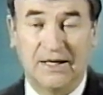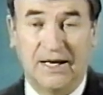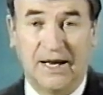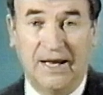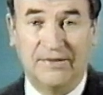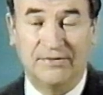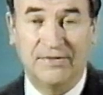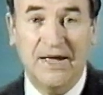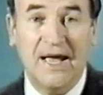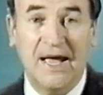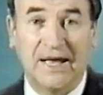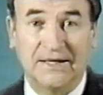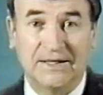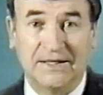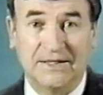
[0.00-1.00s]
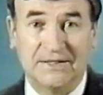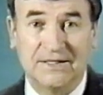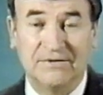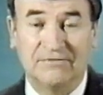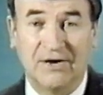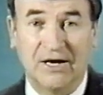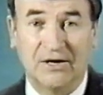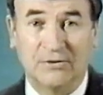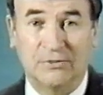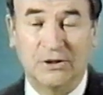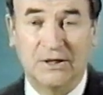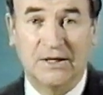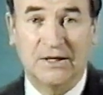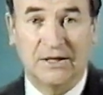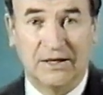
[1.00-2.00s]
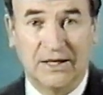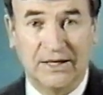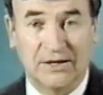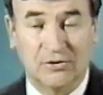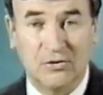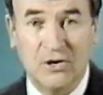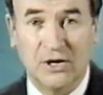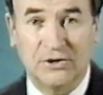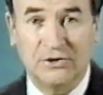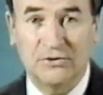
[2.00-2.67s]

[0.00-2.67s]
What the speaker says: And that is invaluable. Later on,